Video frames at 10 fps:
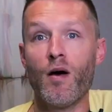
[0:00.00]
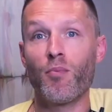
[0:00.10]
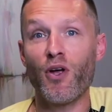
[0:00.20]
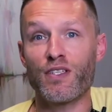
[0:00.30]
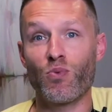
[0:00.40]

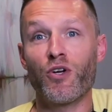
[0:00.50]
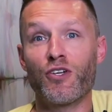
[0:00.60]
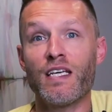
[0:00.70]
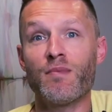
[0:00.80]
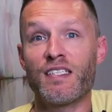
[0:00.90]
Plus, when your
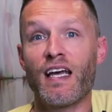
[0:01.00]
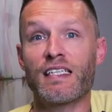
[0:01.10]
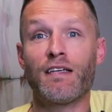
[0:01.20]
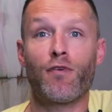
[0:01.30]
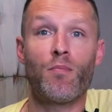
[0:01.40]
team is
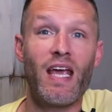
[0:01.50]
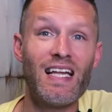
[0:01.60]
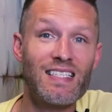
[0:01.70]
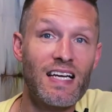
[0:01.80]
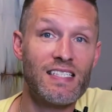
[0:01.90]
texting from
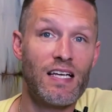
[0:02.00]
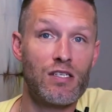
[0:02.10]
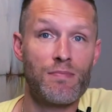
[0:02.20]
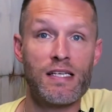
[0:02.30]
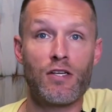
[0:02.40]
inside
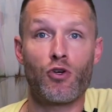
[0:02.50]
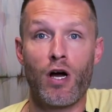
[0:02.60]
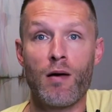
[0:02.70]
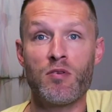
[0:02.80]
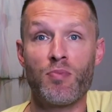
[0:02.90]
SalesMessage or
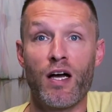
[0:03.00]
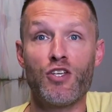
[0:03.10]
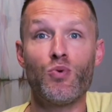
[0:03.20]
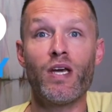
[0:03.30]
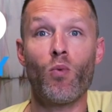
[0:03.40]
HubSpot,
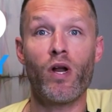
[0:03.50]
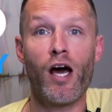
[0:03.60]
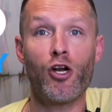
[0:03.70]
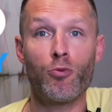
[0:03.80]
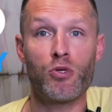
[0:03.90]
you get one
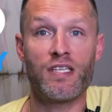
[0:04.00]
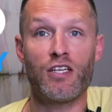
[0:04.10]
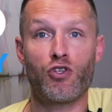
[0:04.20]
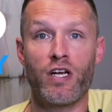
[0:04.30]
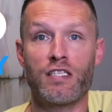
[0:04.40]
hundred
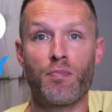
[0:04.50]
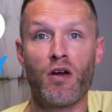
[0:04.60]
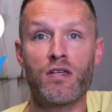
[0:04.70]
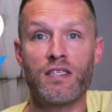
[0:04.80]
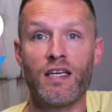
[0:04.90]
percent
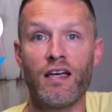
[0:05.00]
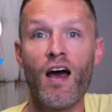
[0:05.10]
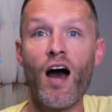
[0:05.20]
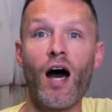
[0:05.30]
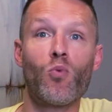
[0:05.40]
transparency
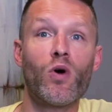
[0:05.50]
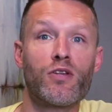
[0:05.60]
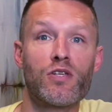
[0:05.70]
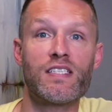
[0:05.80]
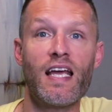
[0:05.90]
on what
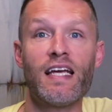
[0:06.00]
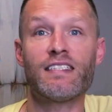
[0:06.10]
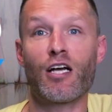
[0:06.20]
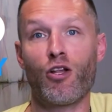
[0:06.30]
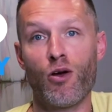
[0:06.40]
they're saying
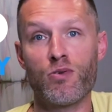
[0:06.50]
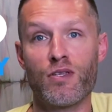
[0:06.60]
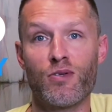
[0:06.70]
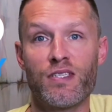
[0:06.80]
to close those